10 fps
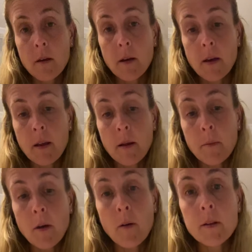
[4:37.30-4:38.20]
and I'm
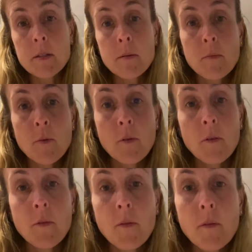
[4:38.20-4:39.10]
going to
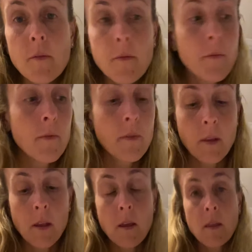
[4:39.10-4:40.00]
move
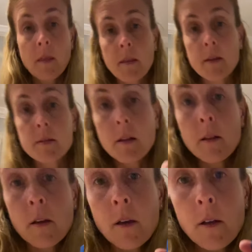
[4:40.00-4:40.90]
this a
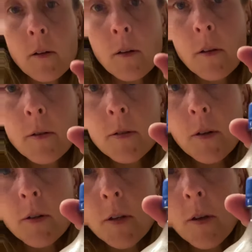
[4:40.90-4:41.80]
little
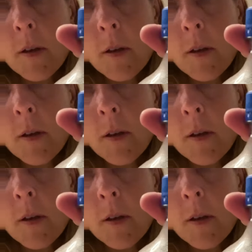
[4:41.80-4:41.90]
closer so you